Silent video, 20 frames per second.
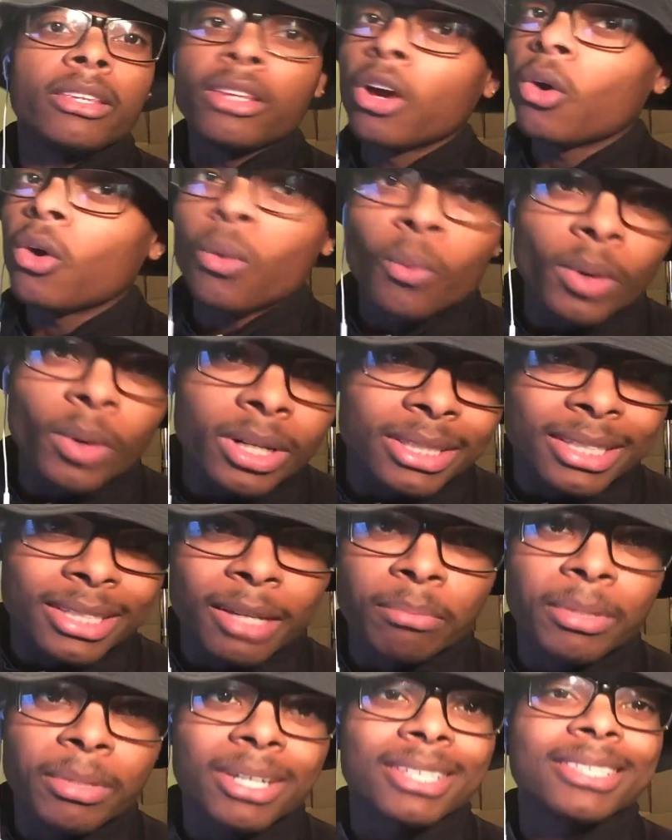Yo, what is
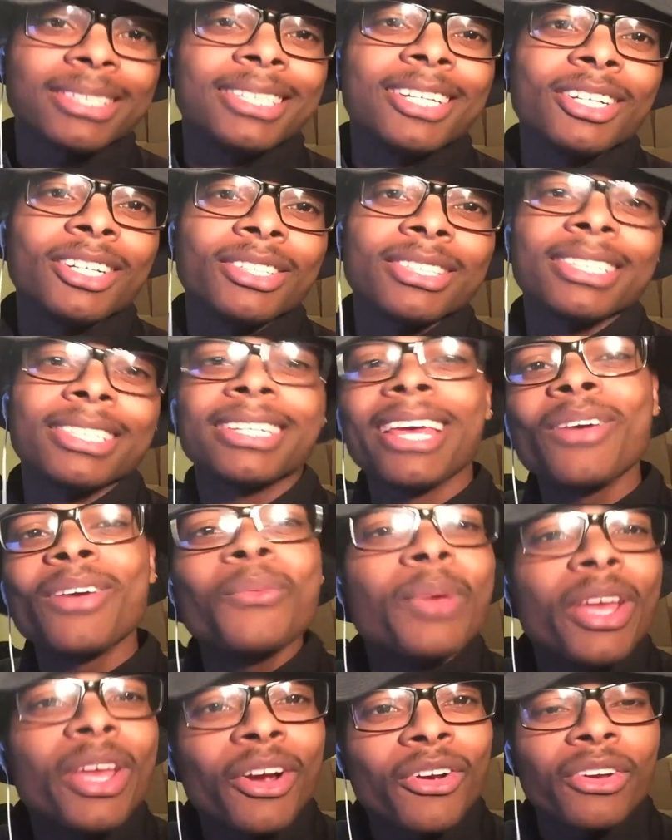up, Bucketeers? Today
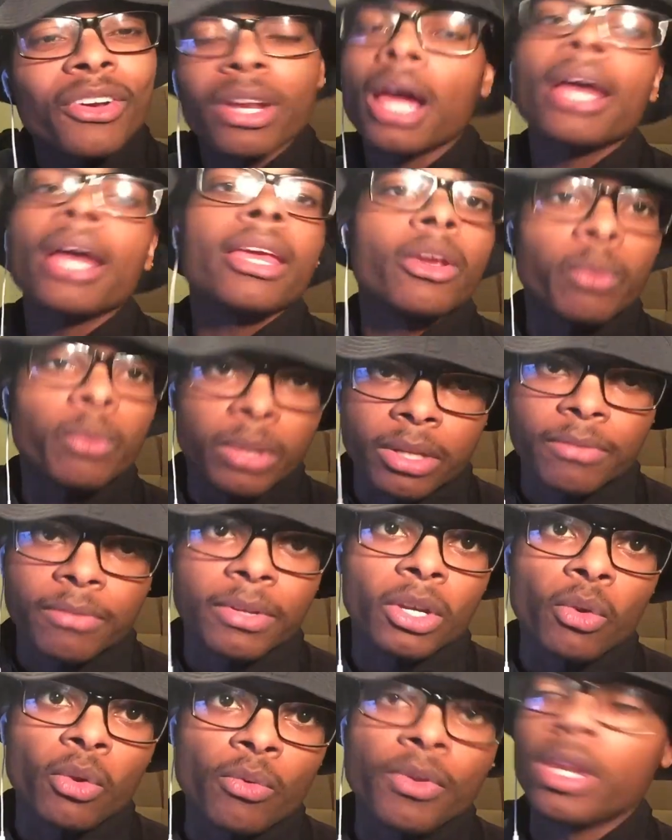we are not here with a
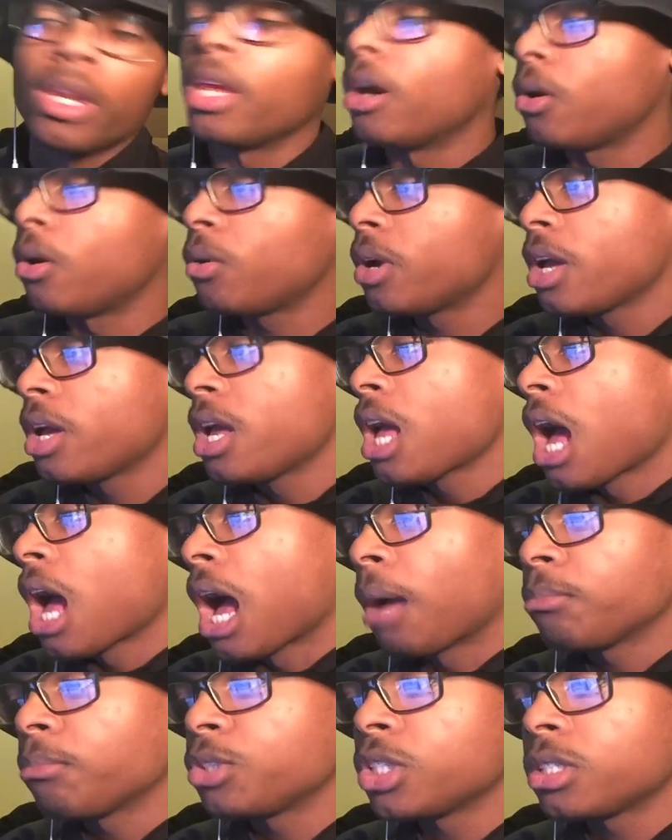new video.
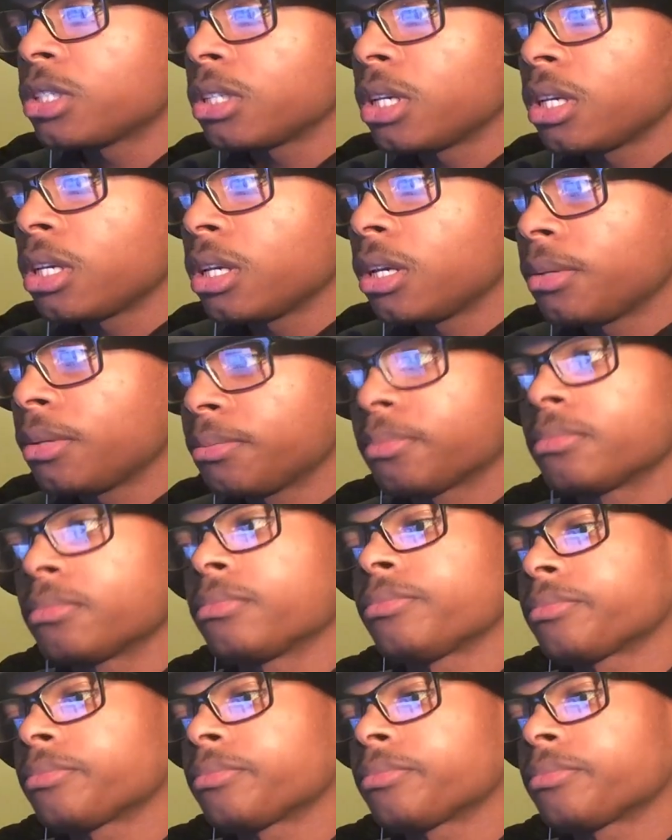I'm just uh,